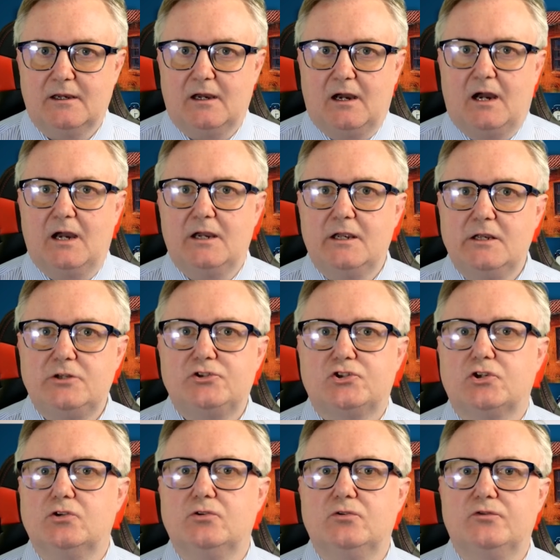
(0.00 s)
I
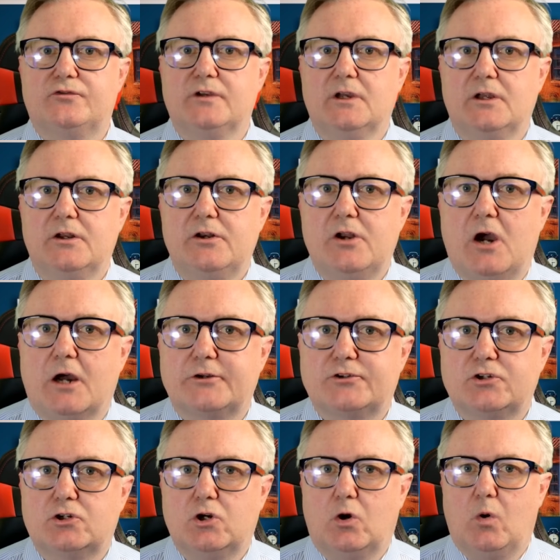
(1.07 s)
choose not
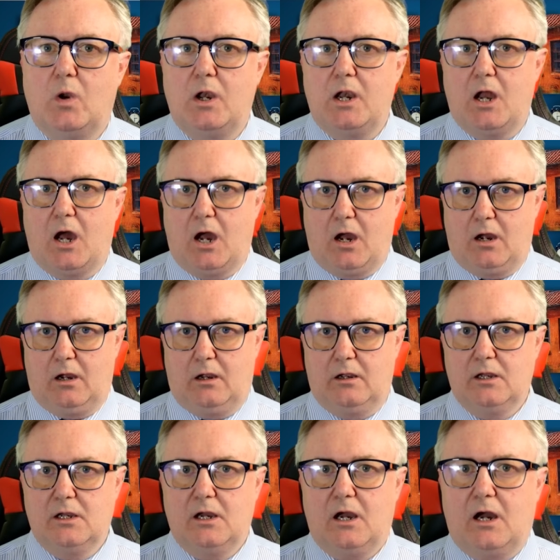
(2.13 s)
to go along.
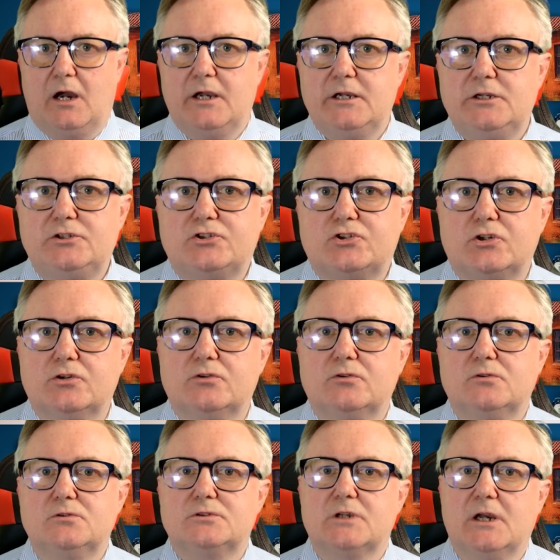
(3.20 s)
I
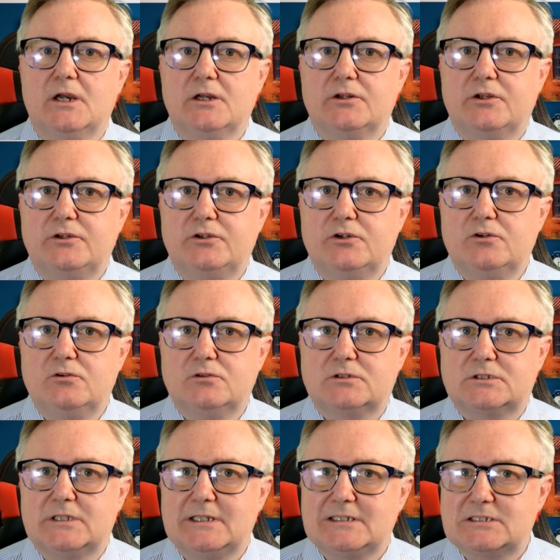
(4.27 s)
choose to
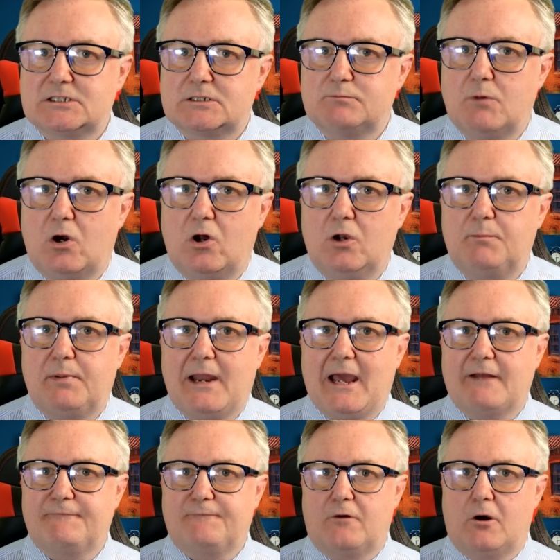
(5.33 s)
use this small
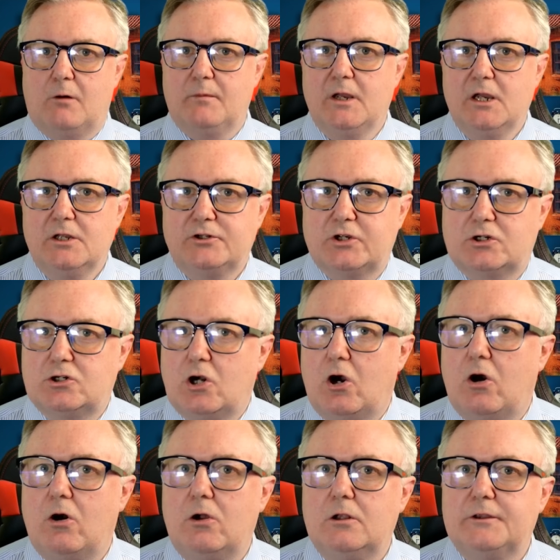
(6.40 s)
platform to
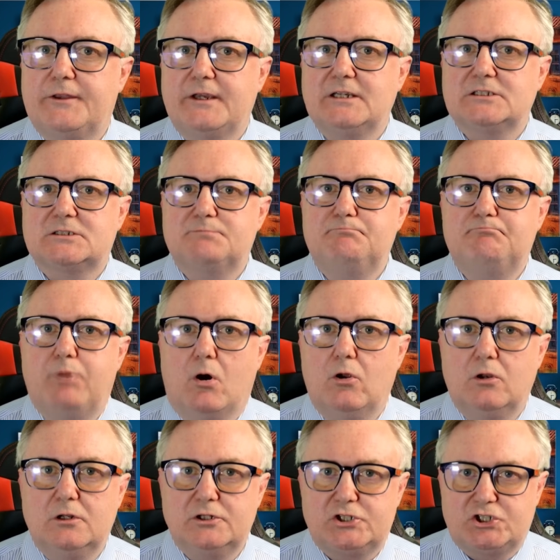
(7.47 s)
call this
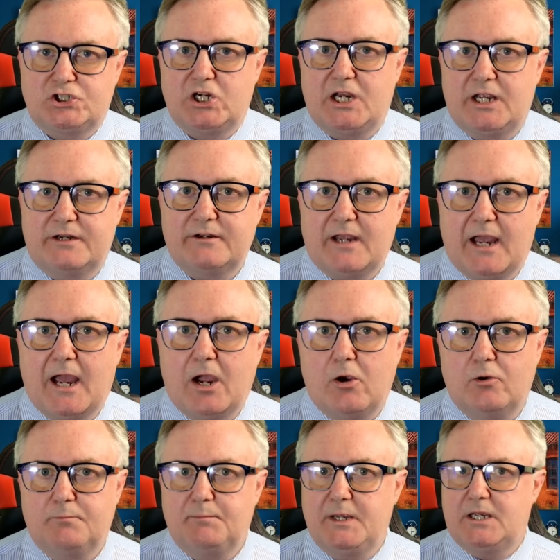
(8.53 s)
bullshit
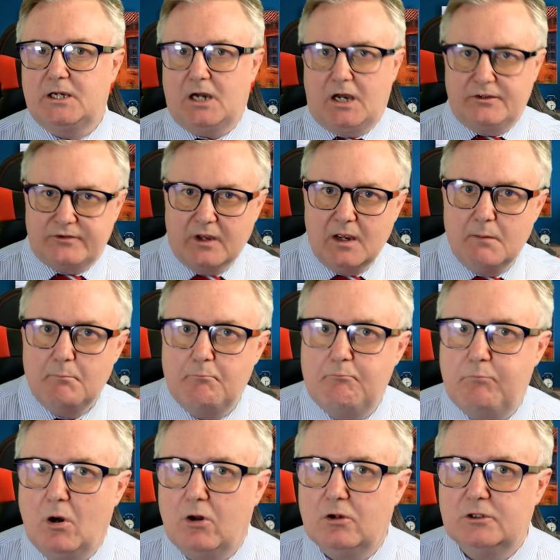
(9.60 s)
out, because
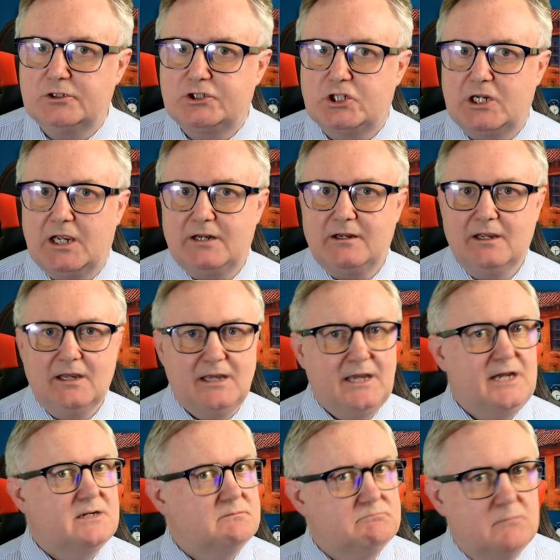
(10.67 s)
bullshit
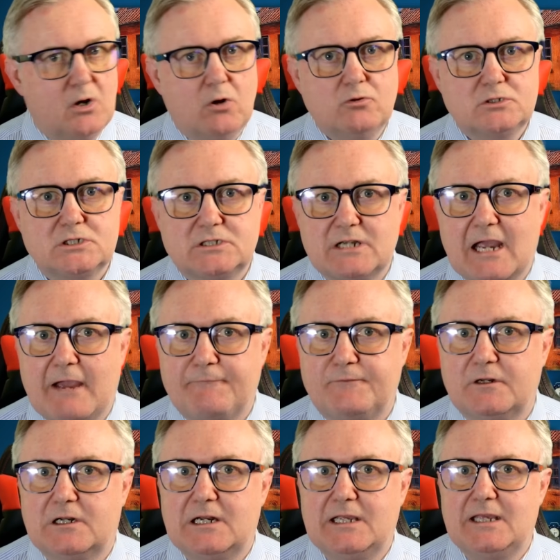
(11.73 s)
it most
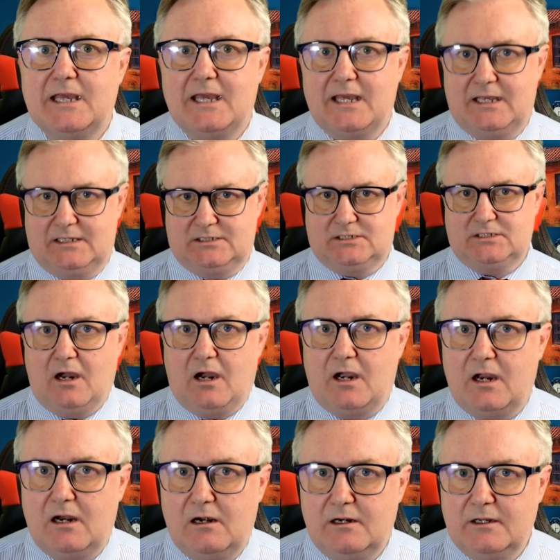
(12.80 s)
definitely is.
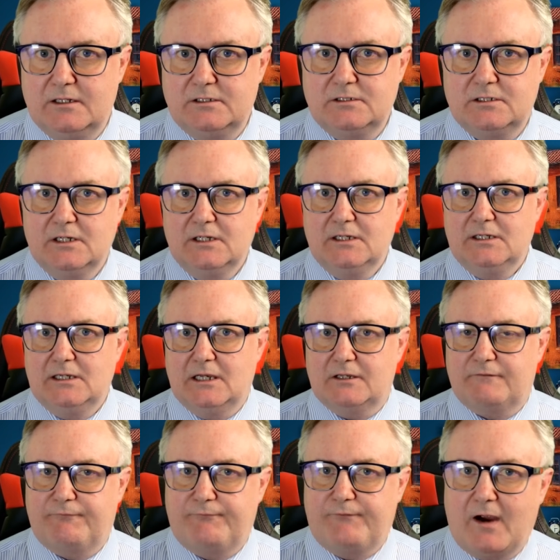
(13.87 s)
Ireland,
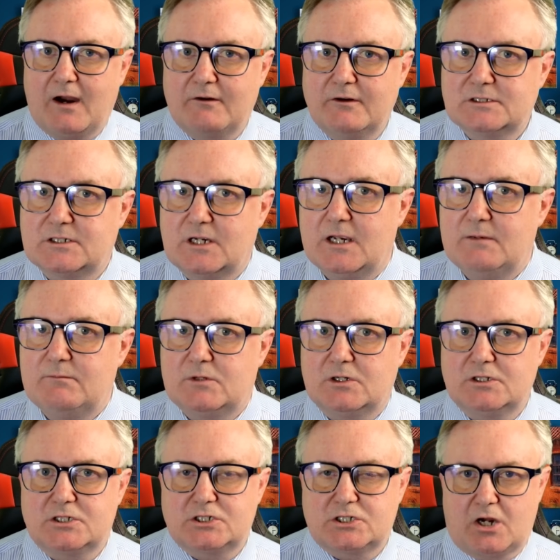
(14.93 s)
as far as I'm
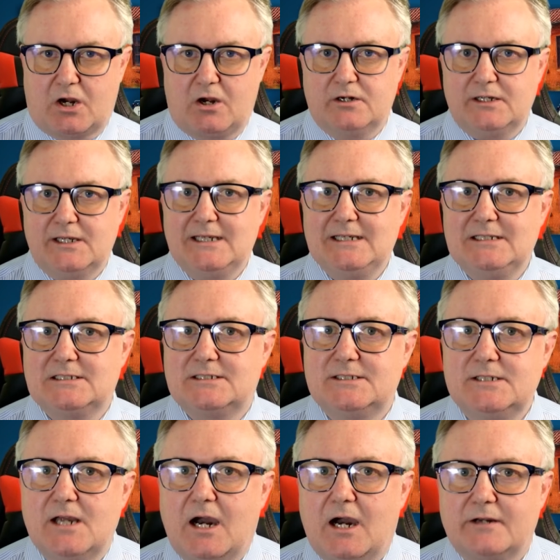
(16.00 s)
concerned, is
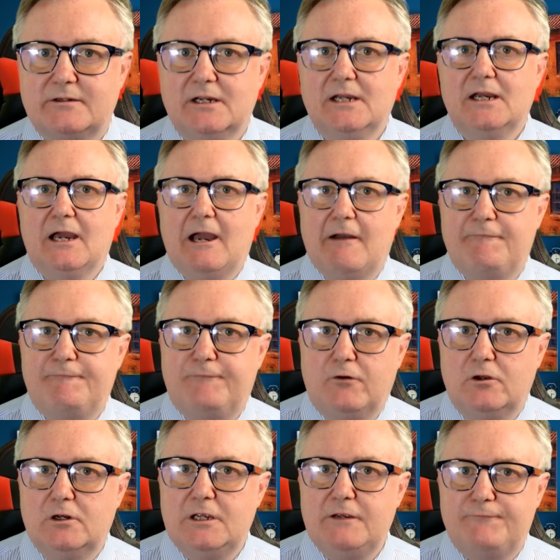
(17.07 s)
not a
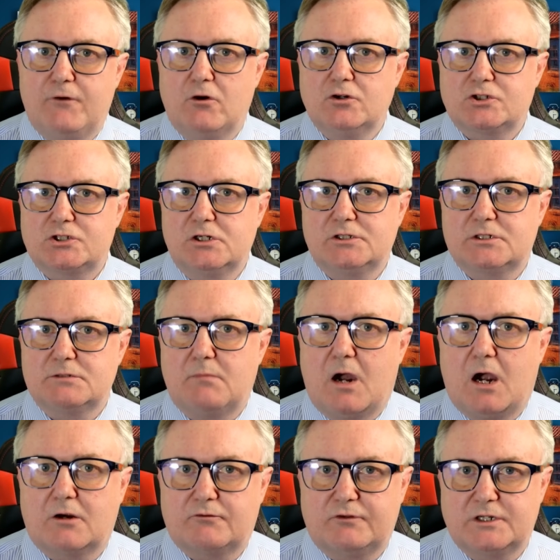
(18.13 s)
fully functional
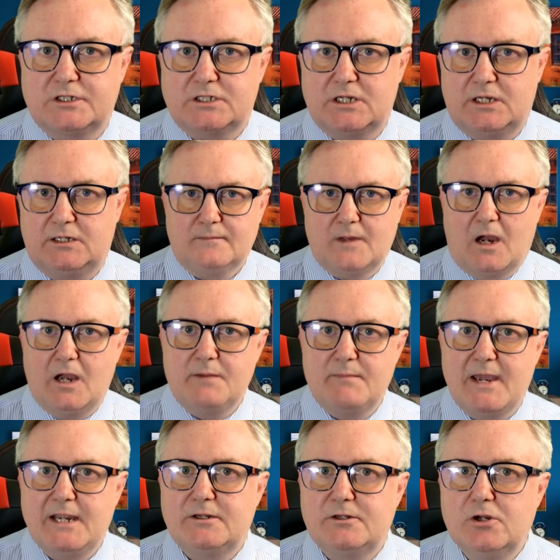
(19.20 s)
democracy. I
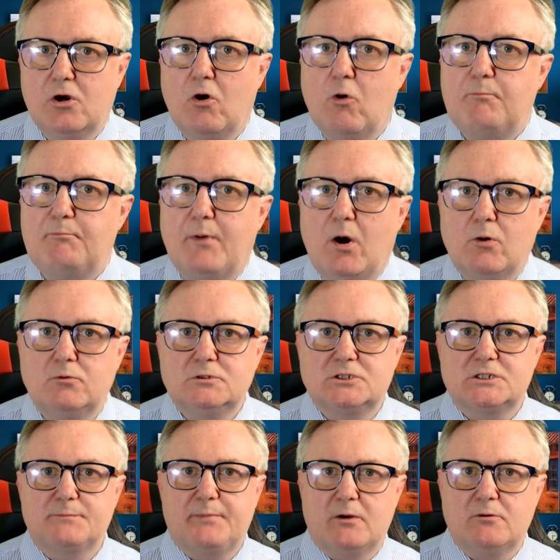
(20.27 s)
make no bones
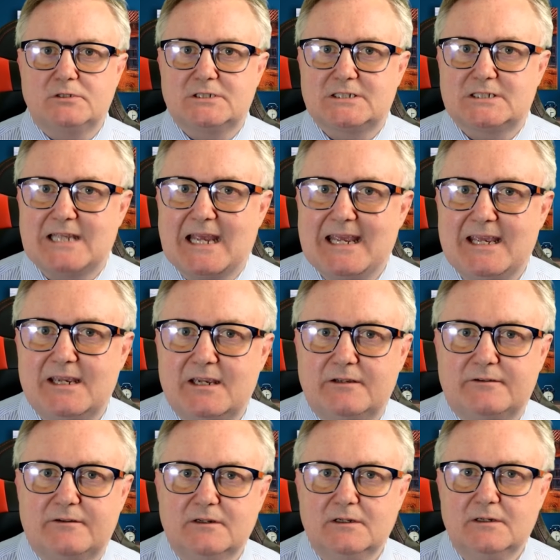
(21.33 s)
about saying
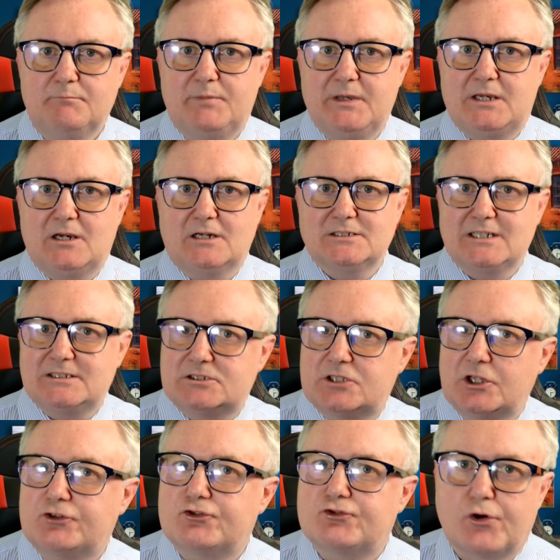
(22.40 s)
it, because it's
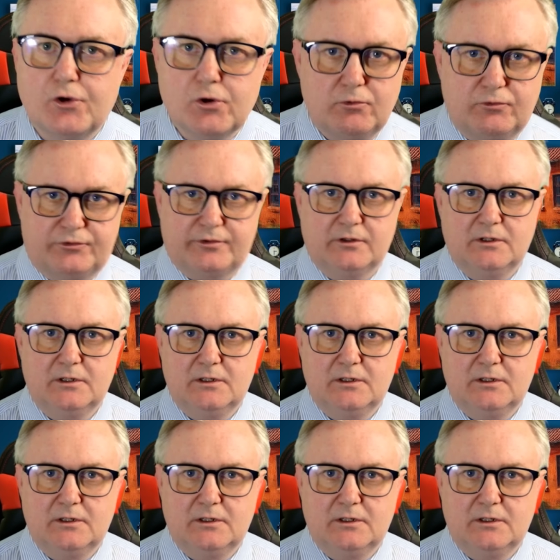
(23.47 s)
the truth.